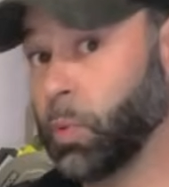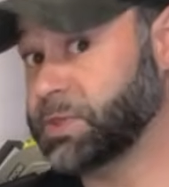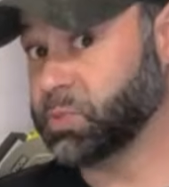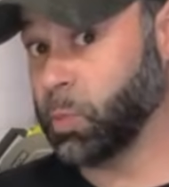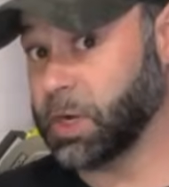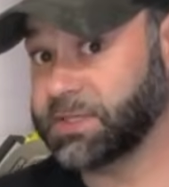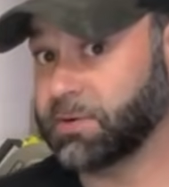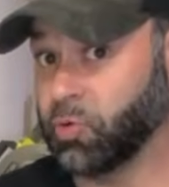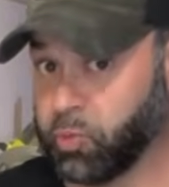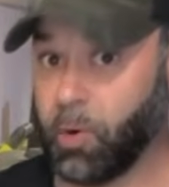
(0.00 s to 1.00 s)
which works
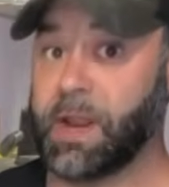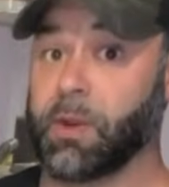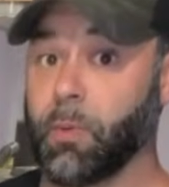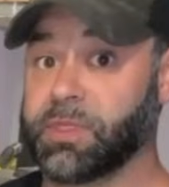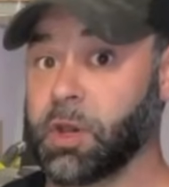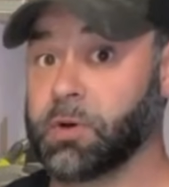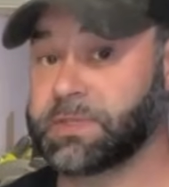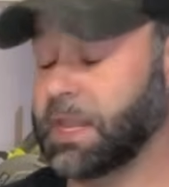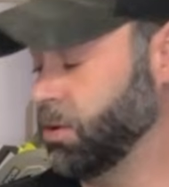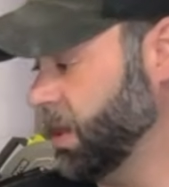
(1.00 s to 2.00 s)
great with the hose
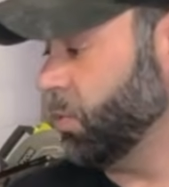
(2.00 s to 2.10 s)
that you get